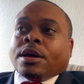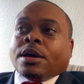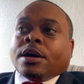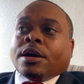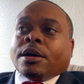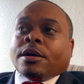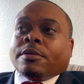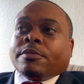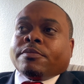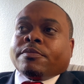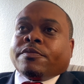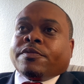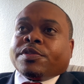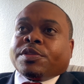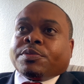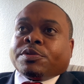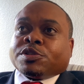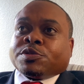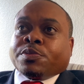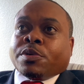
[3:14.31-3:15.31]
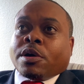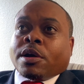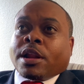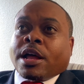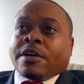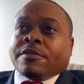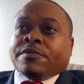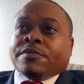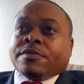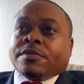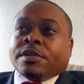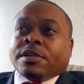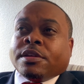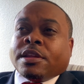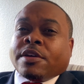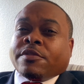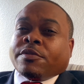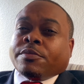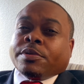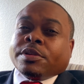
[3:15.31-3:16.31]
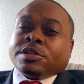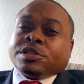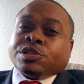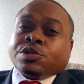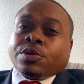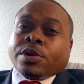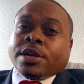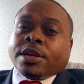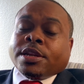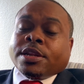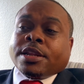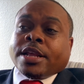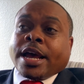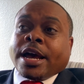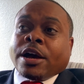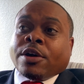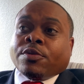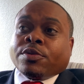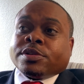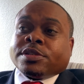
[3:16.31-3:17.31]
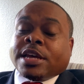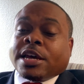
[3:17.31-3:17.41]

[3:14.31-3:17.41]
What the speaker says: For the most part, I've never been shorted any hours.